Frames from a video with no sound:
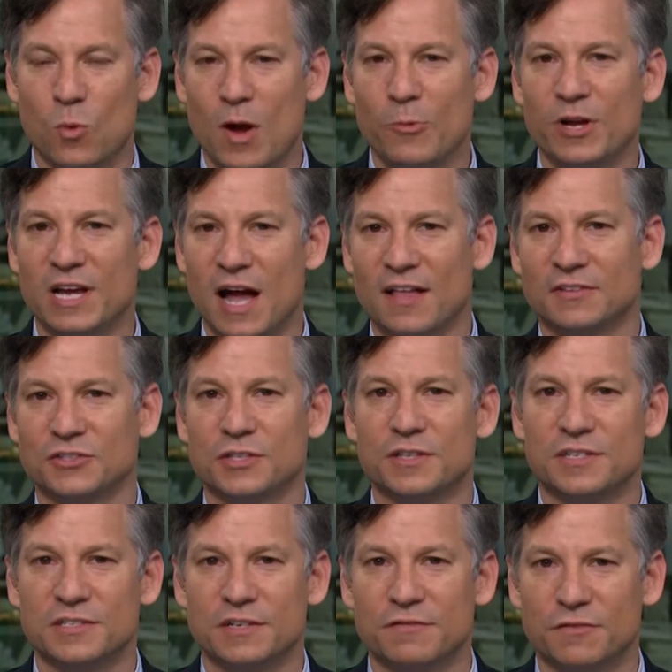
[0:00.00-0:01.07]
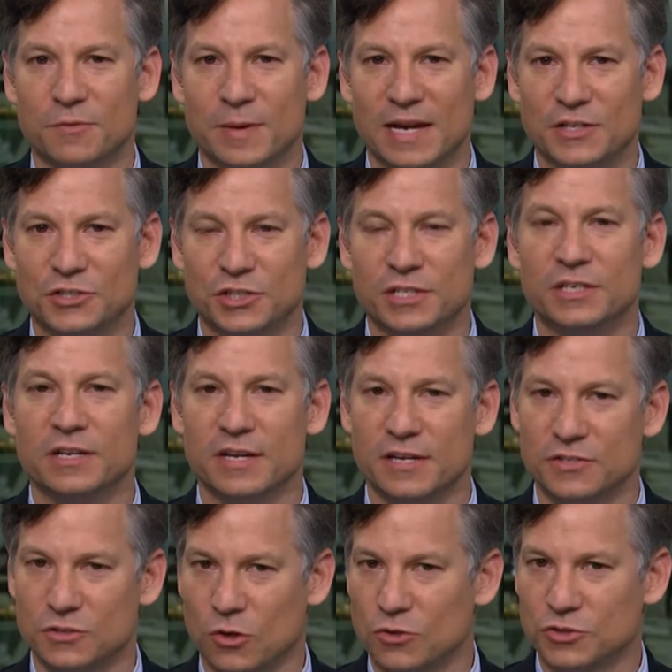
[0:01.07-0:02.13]
the way we got to this information
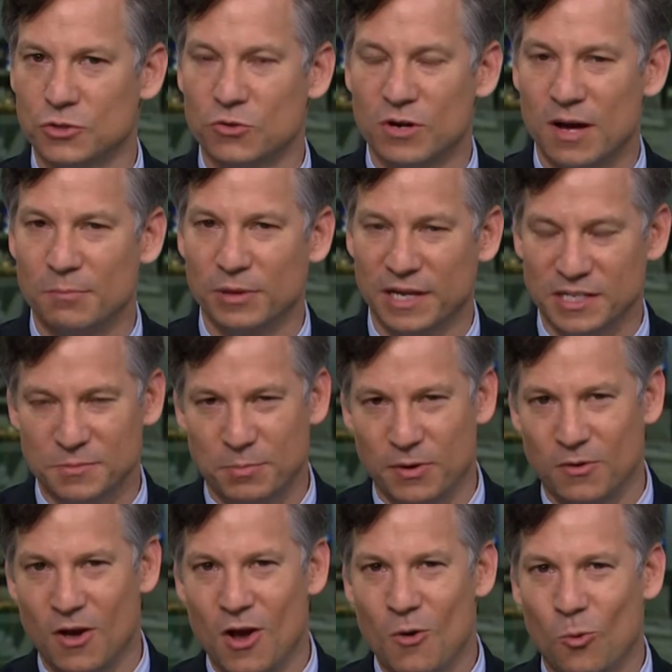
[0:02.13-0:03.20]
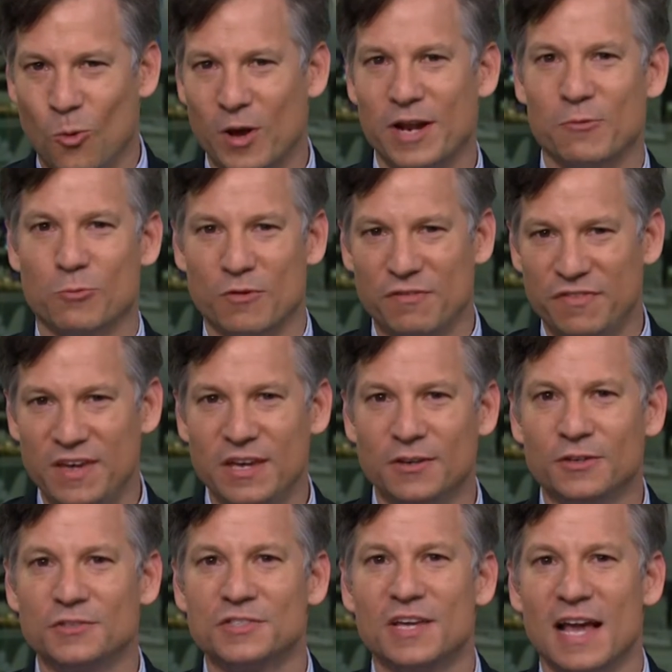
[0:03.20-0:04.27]
is also complex, but what it
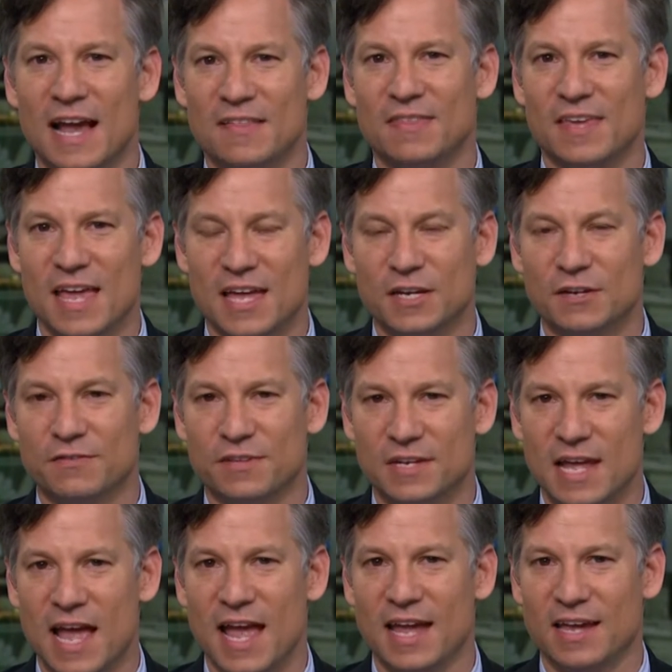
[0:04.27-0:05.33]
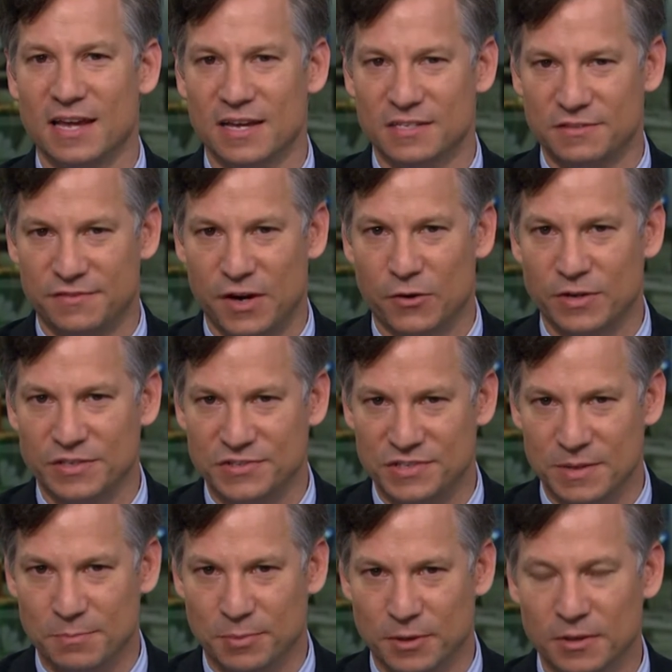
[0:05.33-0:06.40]
reveals at the end of the day is very
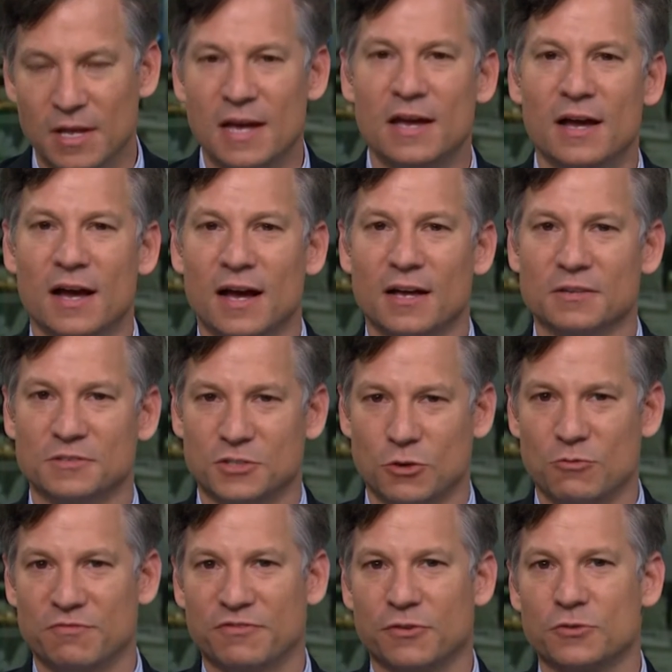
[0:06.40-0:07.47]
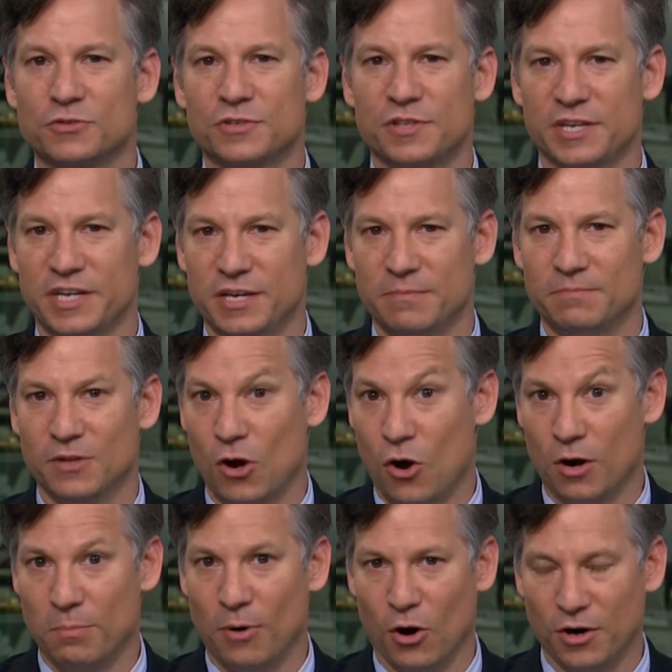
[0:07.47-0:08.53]
simple. So firstly, the
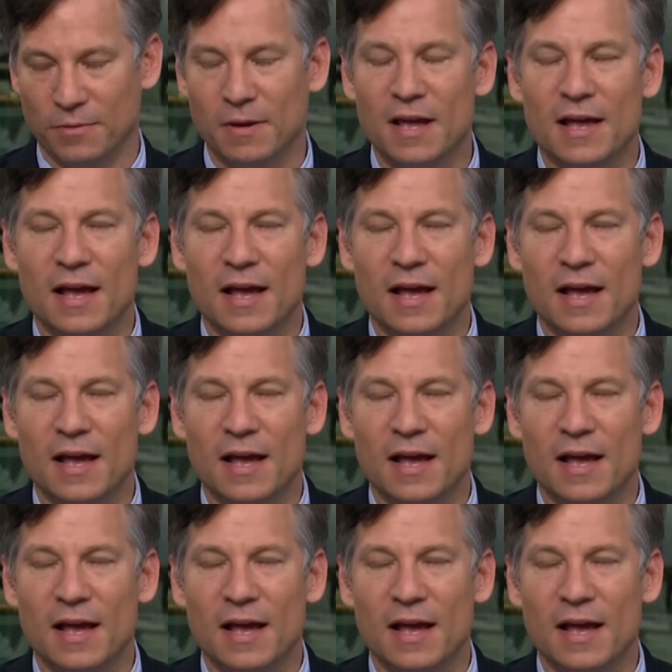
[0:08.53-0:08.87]
hard part.